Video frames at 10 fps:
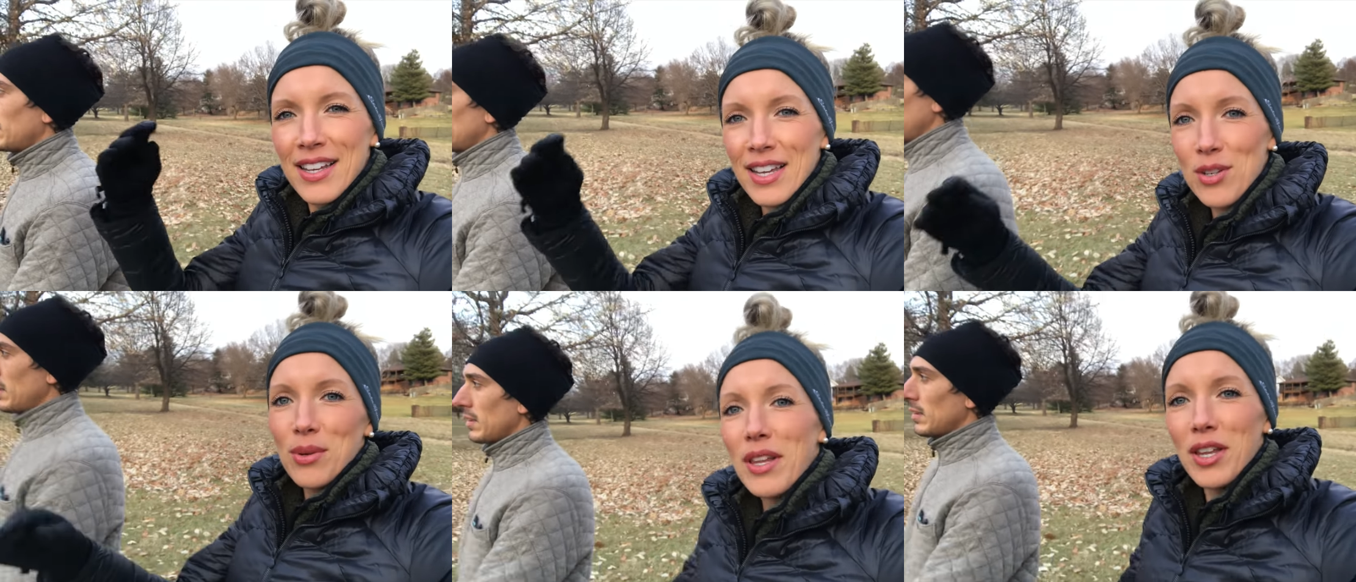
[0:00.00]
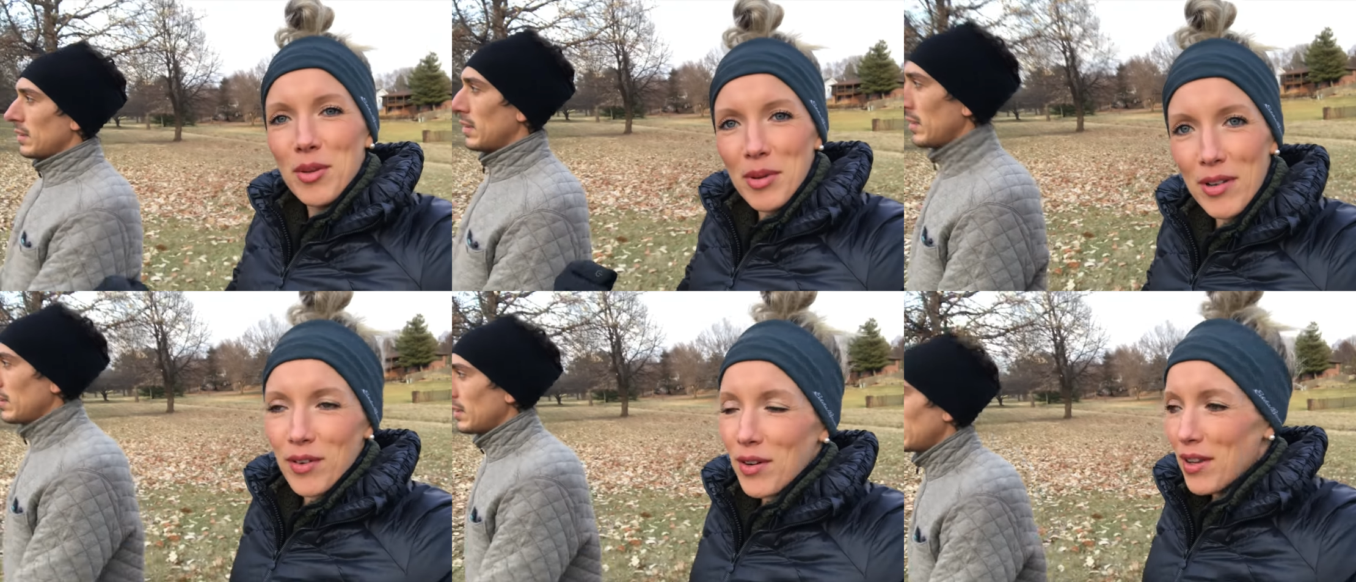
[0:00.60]
Speaker 1: into a little bit
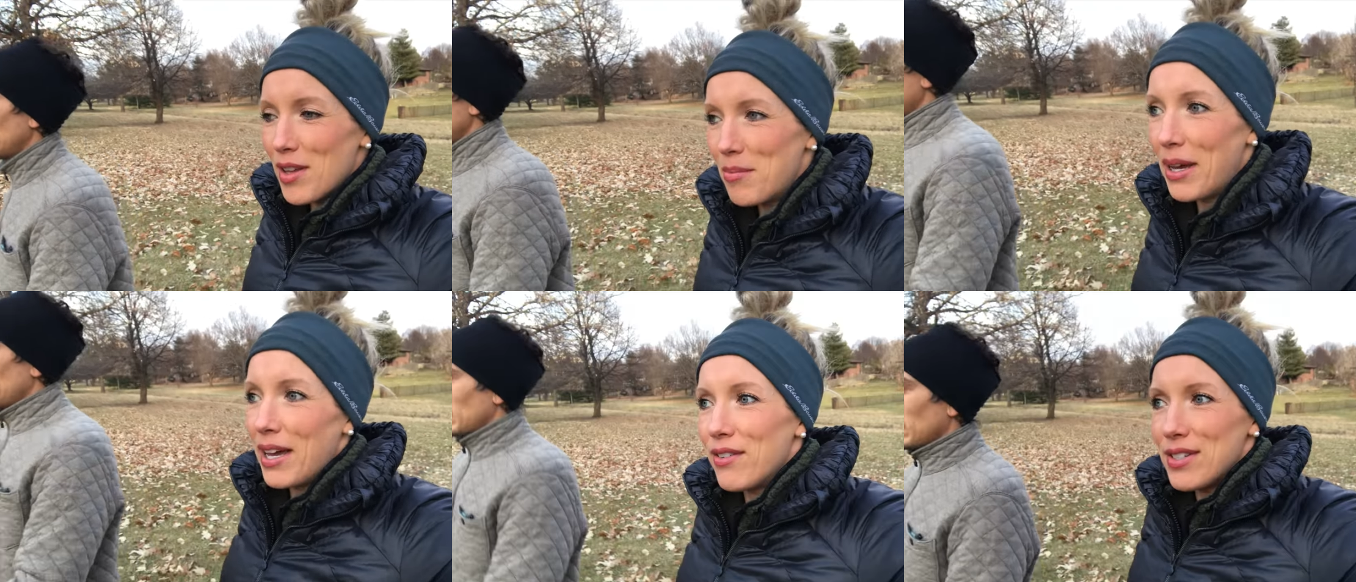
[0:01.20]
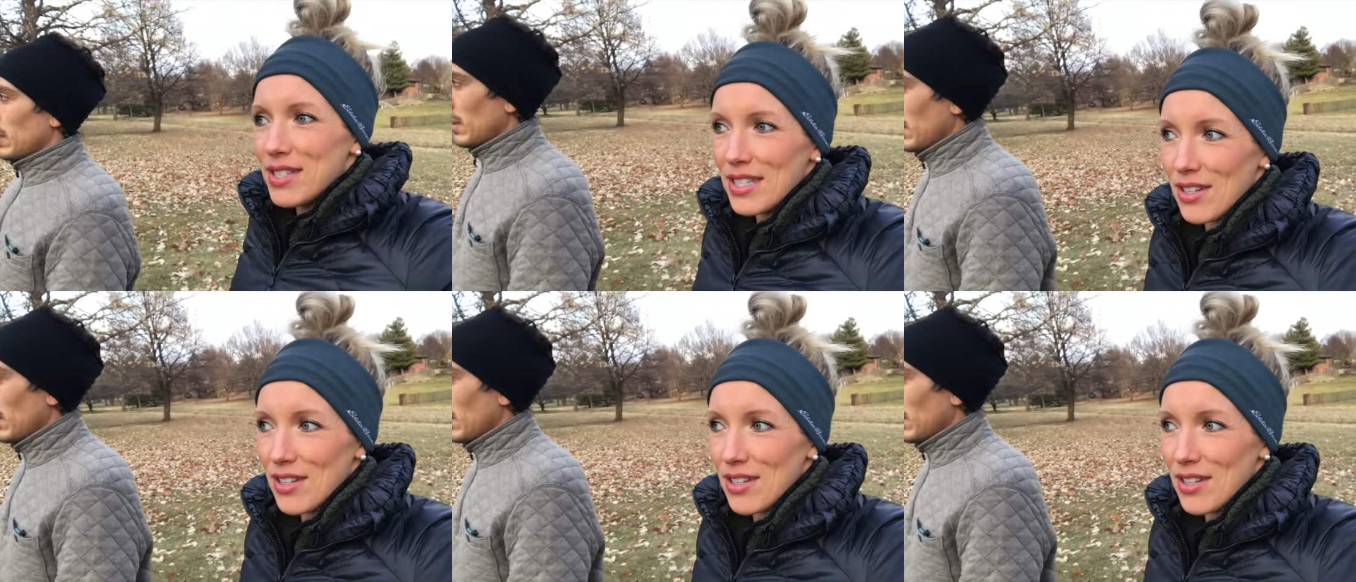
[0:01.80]
of a rhythm, but ever since